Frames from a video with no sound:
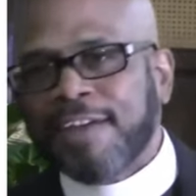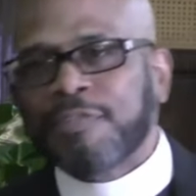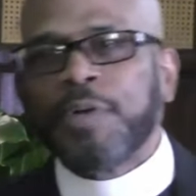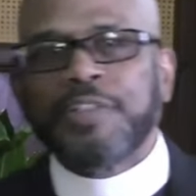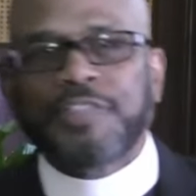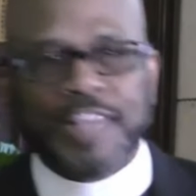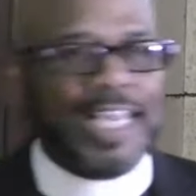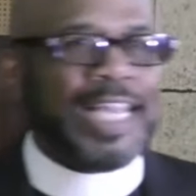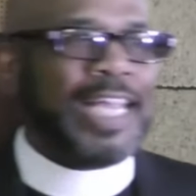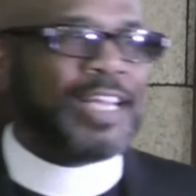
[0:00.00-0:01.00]

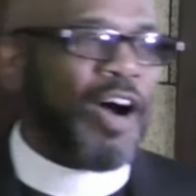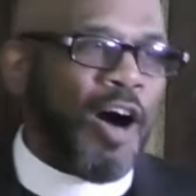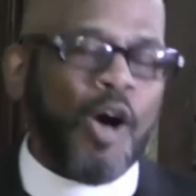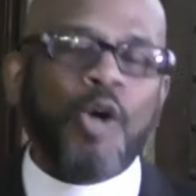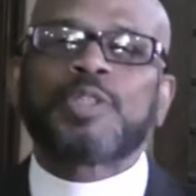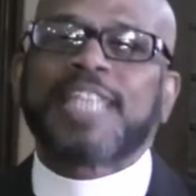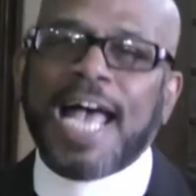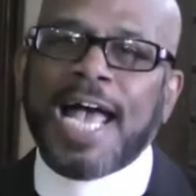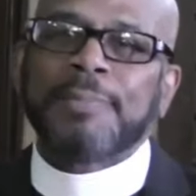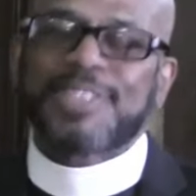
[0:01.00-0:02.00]
everything at all
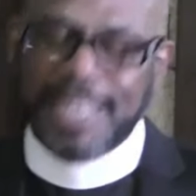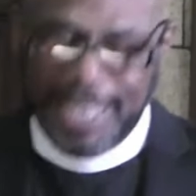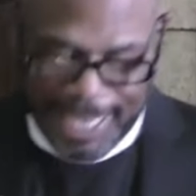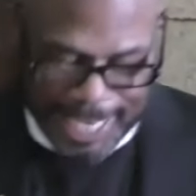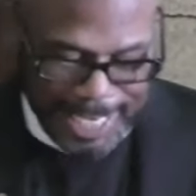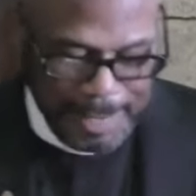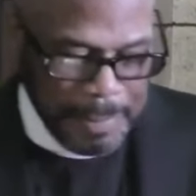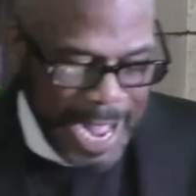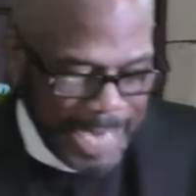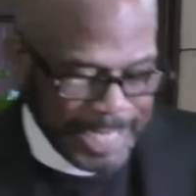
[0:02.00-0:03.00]
times to
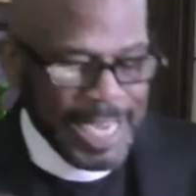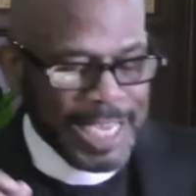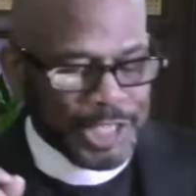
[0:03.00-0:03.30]
anybody.